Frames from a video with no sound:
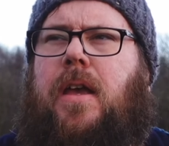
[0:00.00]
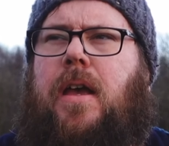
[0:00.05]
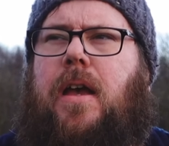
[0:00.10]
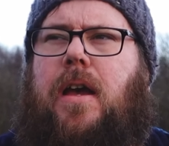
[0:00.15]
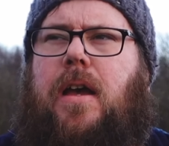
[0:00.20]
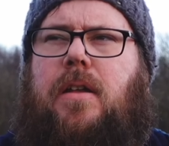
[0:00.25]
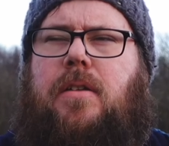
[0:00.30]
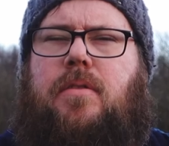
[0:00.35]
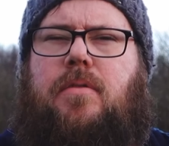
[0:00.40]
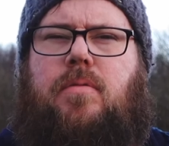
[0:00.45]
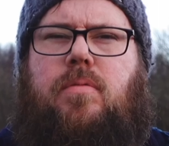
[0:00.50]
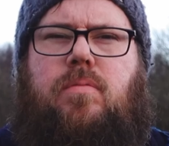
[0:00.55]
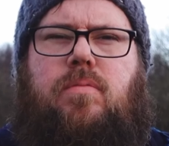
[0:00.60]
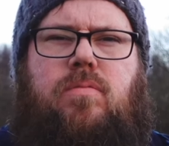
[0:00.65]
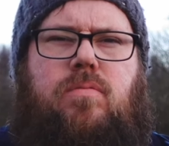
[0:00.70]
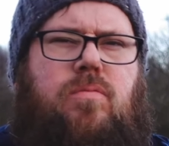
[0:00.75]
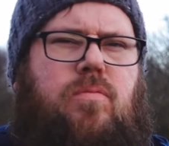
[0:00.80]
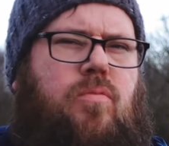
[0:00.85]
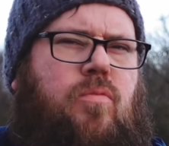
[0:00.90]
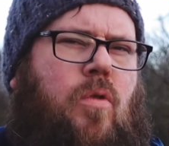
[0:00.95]
and
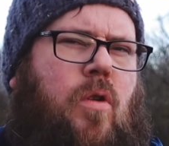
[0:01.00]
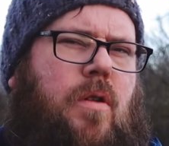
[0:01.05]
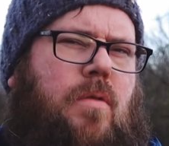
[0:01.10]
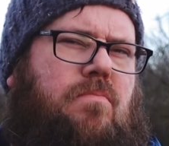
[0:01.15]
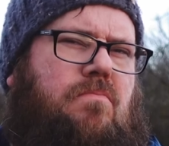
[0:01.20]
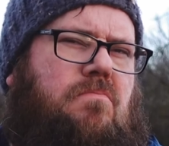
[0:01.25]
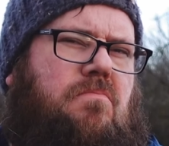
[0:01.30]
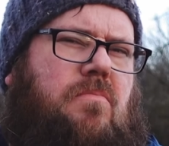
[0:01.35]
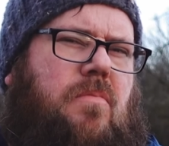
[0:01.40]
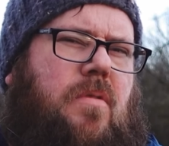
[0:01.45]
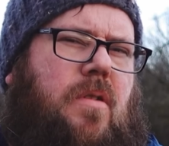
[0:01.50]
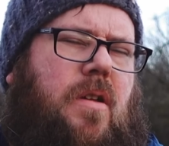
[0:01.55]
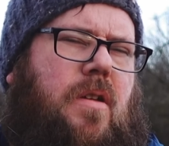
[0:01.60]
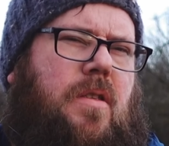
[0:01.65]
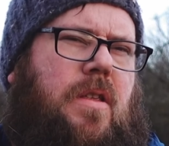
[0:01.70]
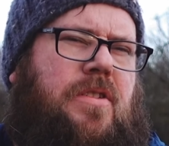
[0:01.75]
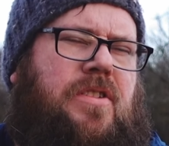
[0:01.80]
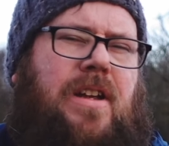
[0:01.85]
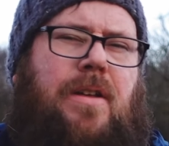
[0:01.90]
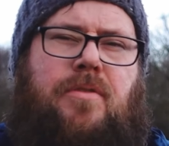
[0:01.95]
what
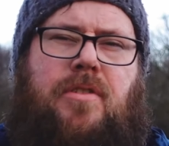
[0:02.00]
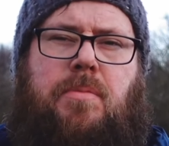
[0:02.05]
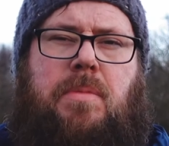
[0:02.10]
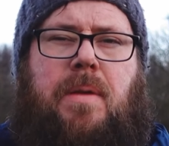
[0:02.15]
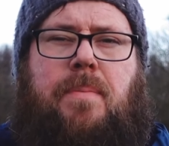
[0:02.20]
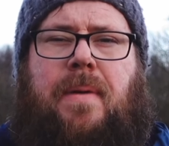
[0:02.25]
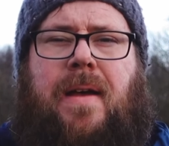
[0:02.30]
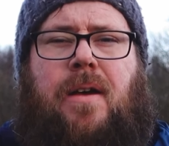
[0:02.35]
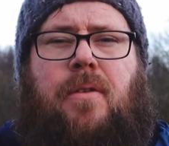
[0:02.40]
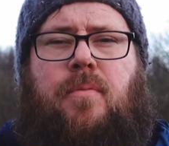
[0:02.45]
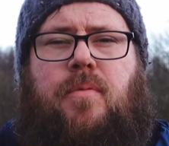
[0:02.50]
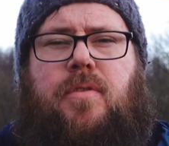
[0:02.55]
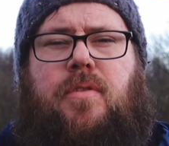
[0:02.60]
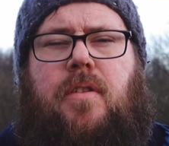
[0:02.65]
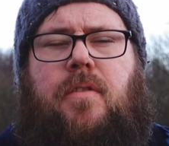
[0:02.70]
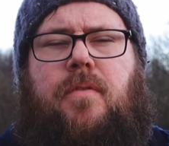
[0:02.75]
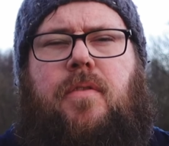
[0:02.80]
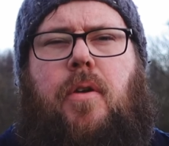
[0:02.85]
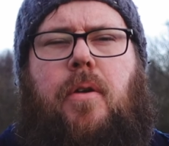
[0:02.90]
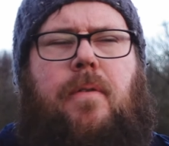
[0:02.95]
the channel's going to be about
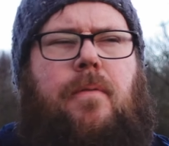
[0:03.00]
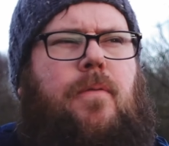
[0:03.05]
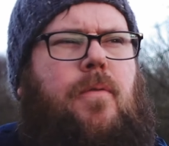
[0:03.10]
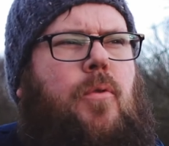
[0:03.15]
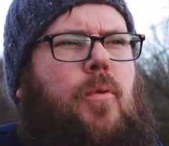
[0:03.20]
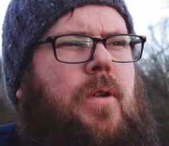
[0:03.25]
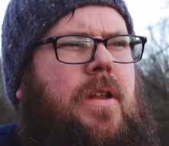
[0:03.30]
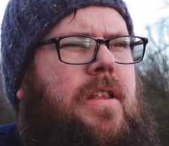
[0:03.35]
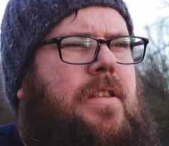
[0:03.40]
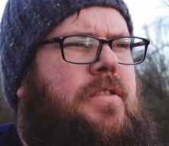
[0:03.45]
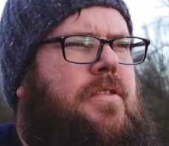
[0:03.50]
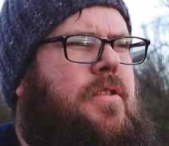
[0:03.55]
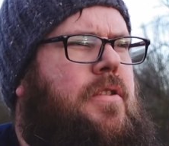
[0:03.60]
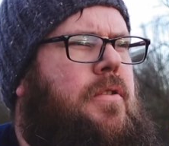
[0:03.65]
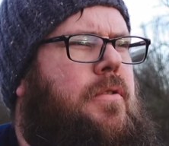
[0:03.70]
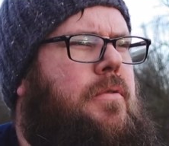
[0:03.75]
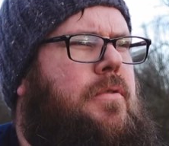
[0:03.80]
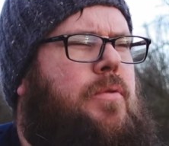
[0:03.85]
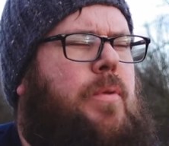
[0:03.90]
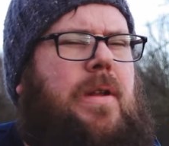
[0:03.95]
sort of going forward
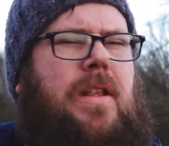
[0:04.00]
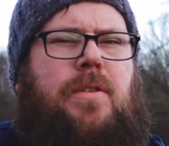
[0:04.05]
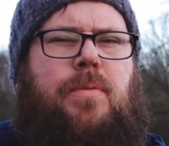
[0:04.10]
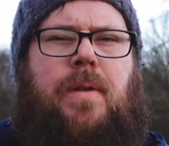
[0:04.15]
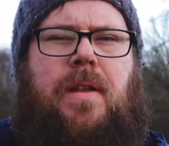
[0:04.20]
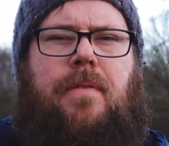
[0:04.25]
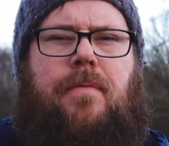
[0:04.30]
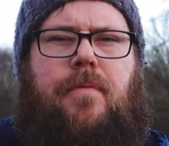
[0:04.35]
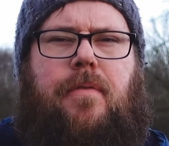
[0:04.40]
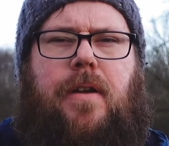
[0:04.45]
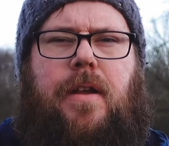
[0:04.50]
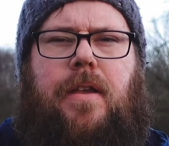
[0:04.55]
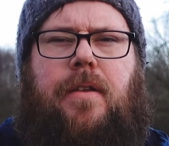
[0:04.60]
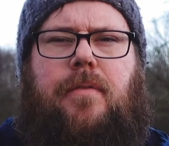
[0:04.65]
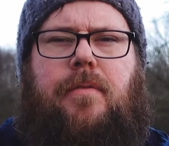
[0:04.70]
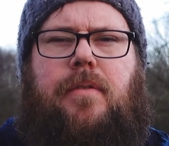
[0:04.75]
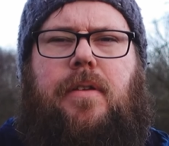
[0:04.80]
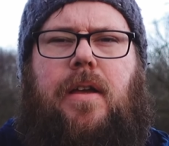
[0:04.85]
into 2023